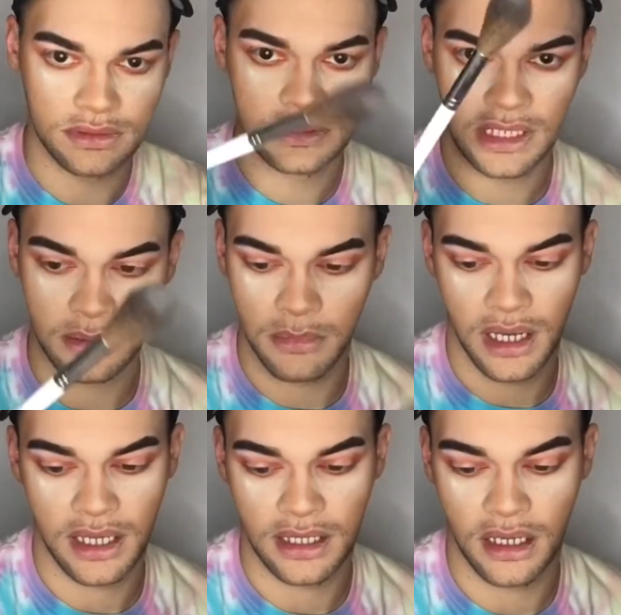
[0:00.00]
Take
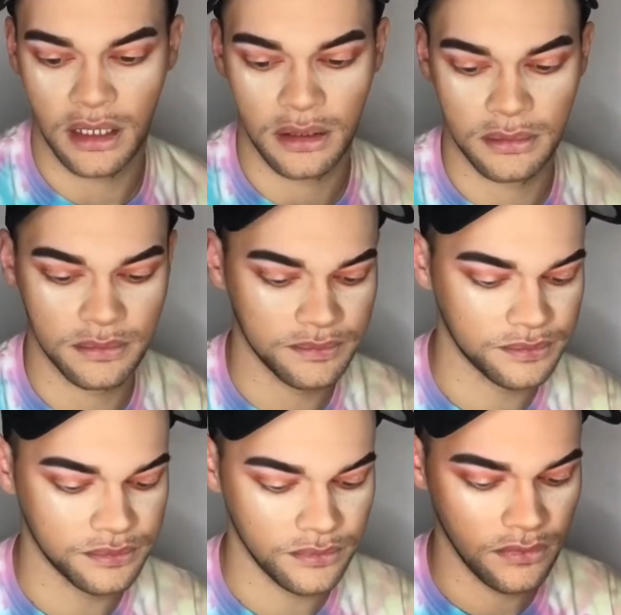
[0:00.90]
my
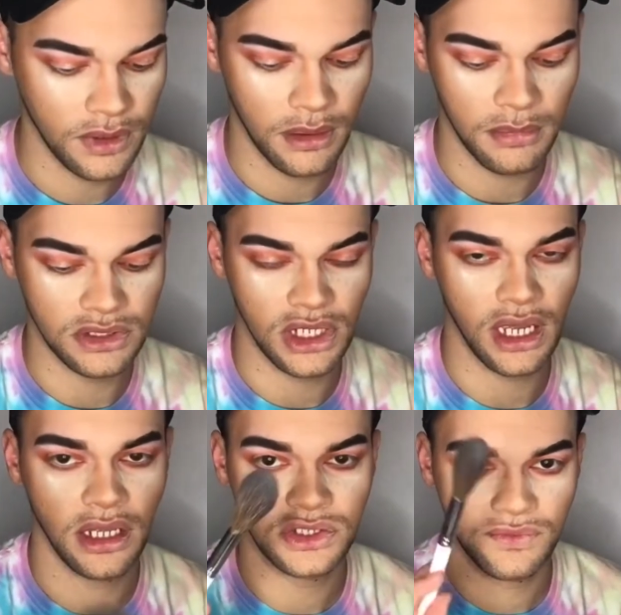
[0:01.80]
my
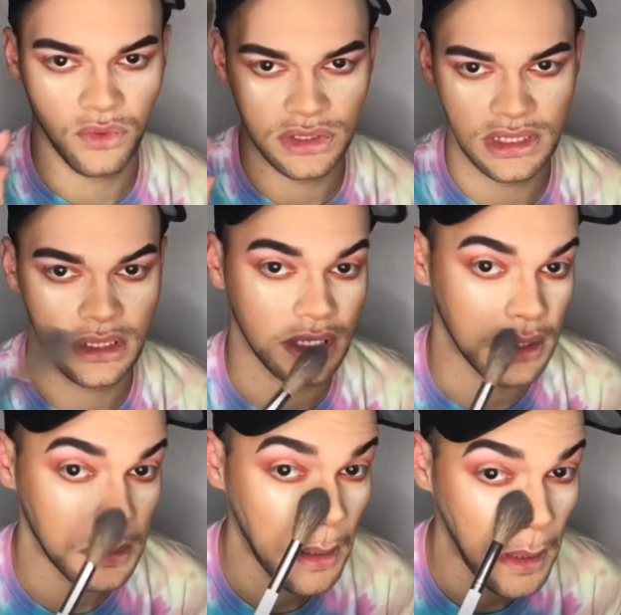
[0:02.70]
JH14 again,